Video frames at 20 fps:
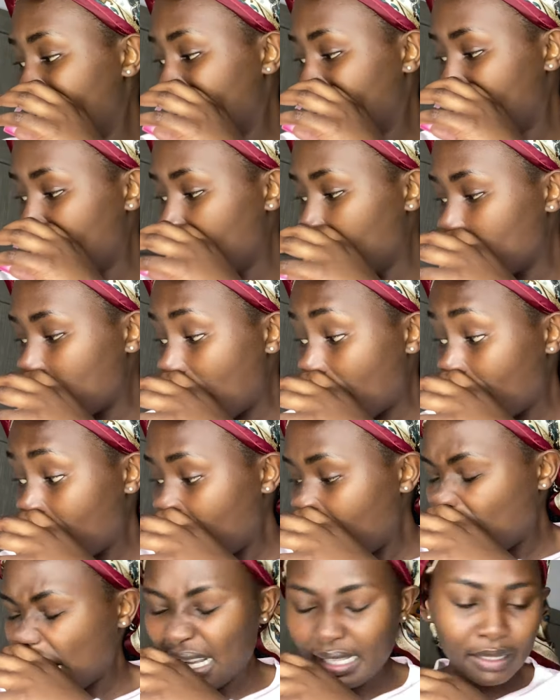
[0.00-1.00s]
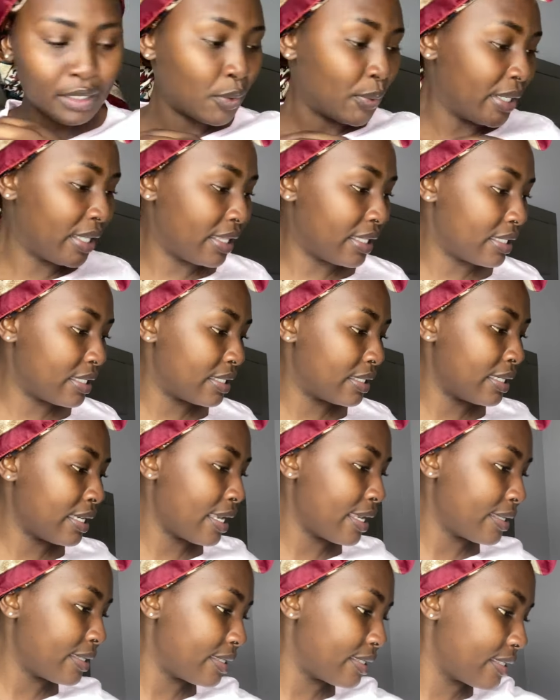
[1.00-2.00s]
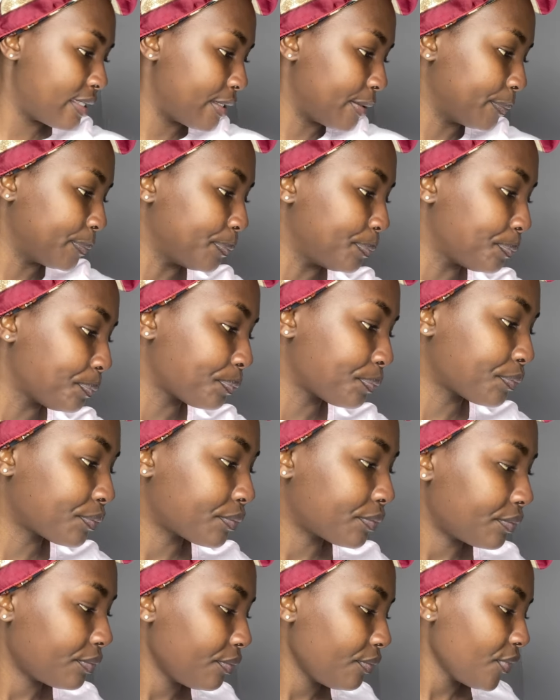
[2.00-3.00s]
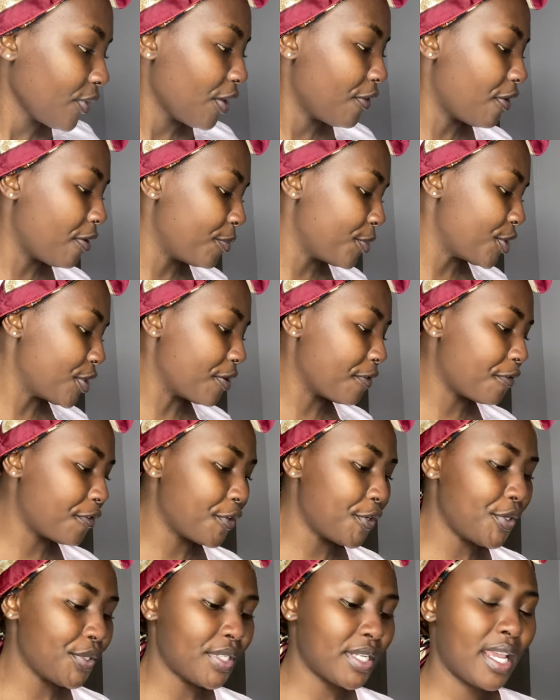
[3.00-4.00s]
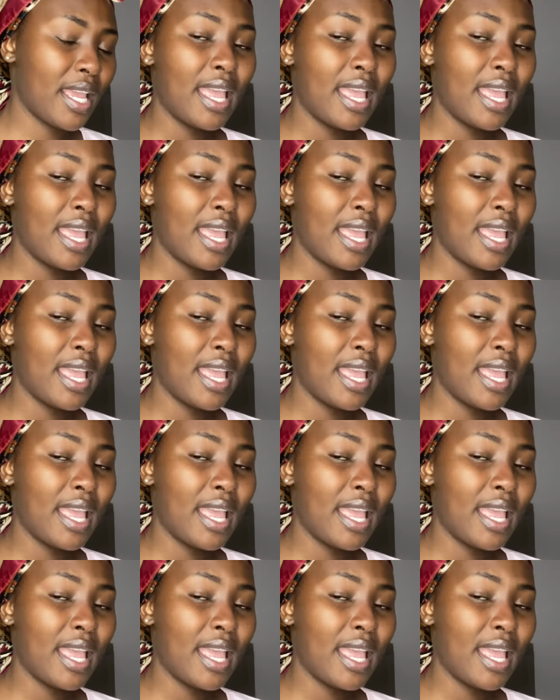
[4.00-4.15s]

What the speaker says: juice. I really like the way this tastes from Surf Fruit.